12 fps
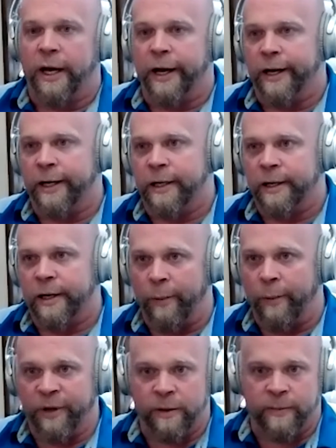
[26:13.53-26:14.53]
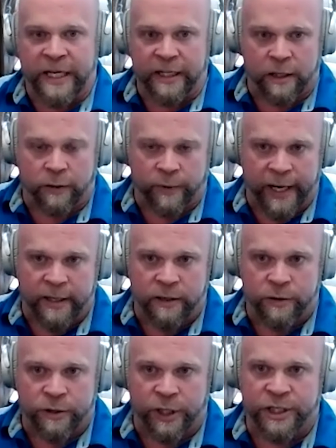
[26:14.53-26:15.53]
uh, helping them get the right
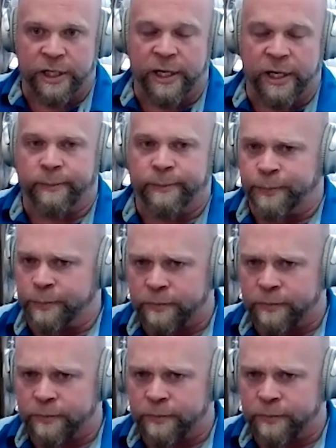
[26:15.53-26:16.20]
nutrition in.